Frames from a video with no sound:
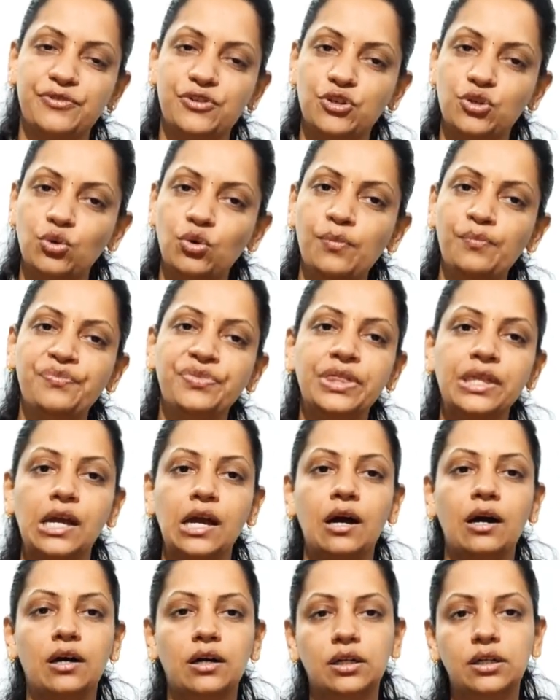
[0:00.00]
So
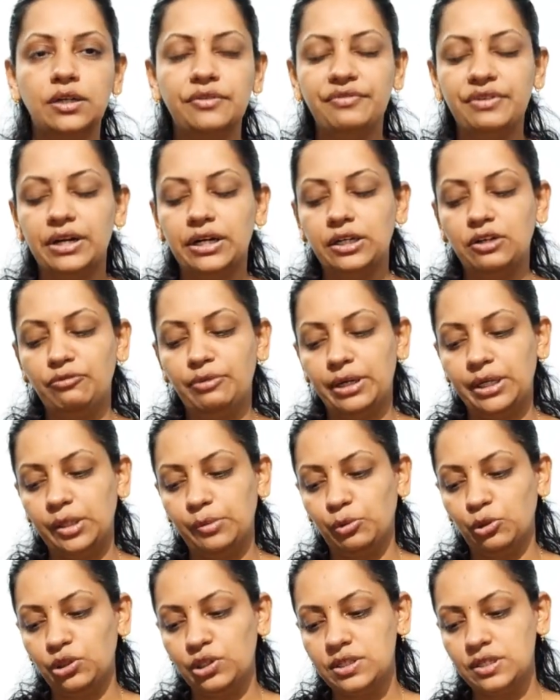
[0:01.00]
defective
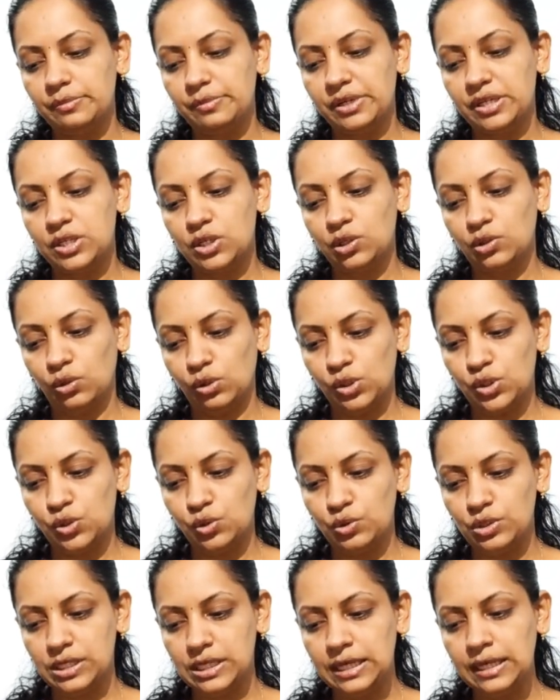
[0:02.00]
metabolism is
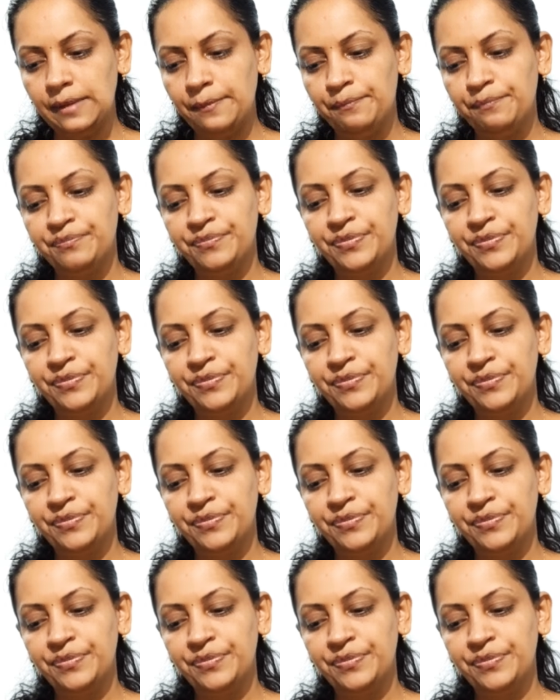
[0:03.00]
also seen.